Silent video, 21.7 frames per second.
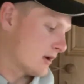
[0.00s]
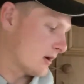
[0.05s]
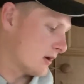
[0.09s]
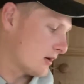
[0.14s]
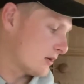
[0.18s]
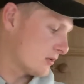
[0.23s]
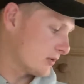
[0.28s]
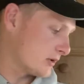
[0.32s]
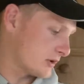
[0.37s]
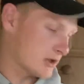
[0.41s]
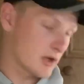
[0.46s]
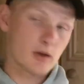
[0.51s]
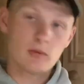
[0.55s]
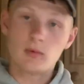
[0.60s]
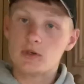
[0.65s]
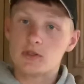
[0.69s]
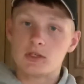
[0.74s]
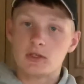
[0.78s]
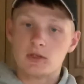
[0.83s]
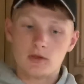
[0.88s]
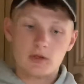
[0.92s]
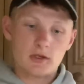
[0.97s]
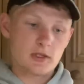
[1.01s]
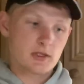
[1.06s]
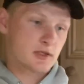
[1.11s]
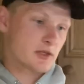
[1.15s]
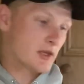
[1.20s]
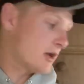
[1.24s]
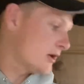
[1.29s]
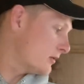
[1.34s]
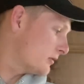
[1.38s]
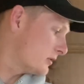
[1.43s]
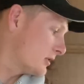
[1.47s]
And all you do, once you've done your
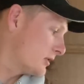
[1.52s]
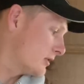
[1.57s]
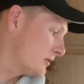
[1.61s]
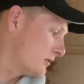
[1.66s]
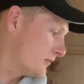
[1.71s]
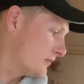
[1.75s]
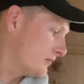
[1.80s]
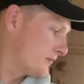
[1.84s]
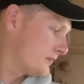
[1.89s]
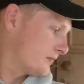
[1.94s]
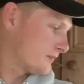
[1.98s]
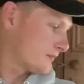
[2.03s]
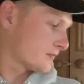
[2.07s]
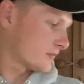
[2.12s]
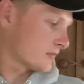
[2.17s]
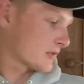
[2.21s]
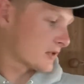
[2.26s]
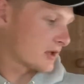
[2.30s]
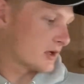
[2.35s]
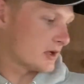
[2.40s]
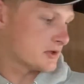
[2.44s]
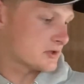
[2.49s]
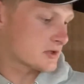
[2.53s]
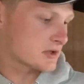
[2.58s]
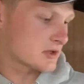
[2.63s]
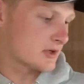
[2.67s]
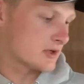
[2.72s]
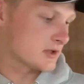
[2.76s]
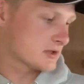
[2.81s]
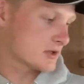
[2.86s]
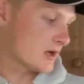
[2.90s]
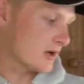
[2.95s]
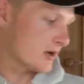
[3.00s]
snood, you're just
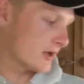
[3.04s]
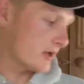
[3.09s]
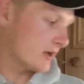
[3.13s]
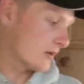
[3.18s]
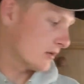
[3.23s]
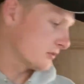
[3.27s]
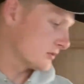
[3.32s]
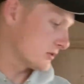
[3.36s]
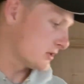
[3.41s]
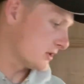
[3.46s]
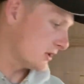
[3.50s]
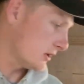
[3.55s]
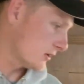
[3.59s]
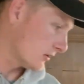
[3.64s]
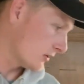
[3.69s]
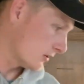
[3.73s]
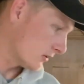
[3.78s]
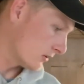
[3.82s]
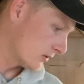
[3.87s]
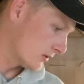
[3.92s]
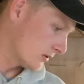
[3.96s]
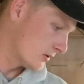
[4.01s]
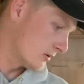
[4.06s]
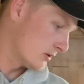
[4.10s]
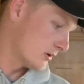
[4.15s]
going to tie it onto your